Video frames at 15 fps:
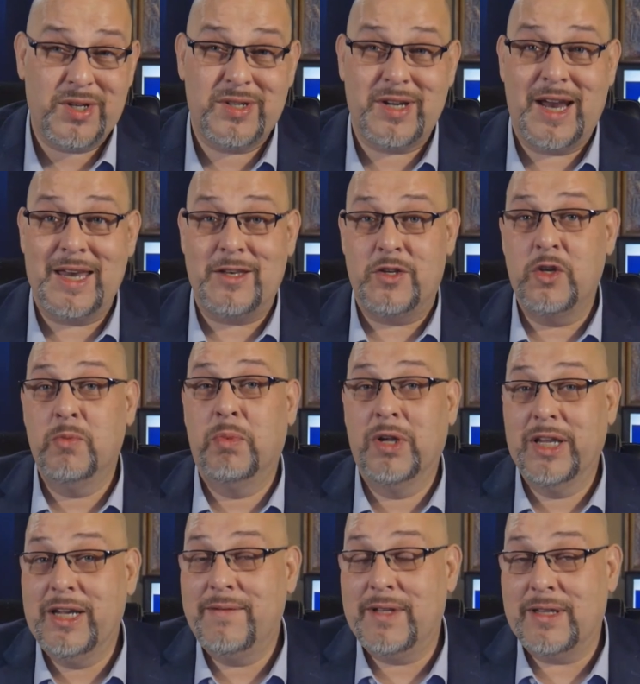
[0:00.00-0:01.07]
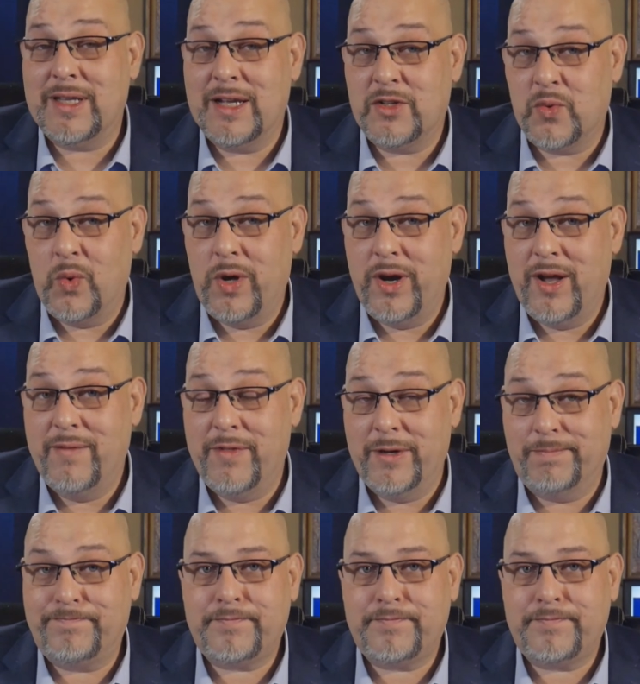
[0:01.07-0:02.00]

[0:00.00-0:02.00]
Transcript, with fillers: and I do believe that that's one of them.